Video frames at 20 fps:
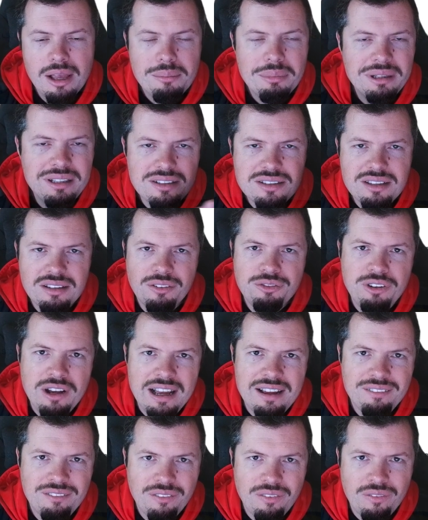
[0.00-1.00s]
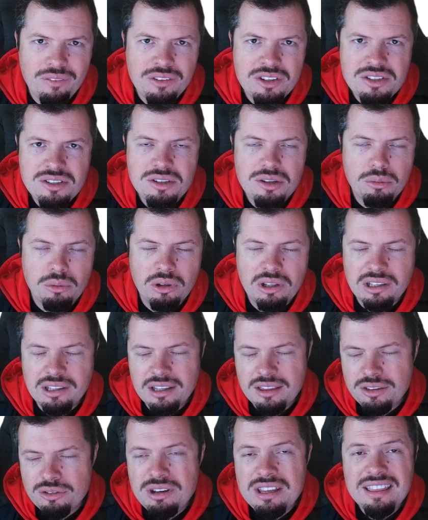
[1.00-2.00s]
But this is a
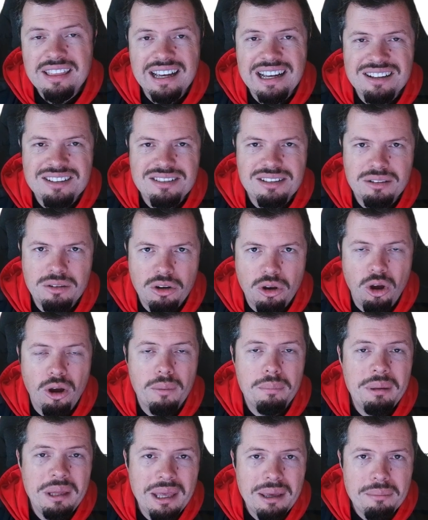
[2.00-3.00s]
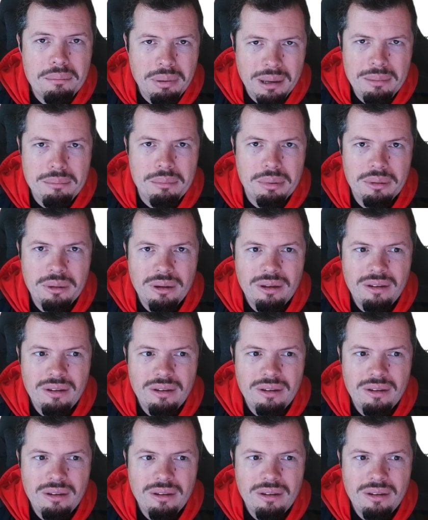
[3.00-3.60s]
3,000 RPM pump.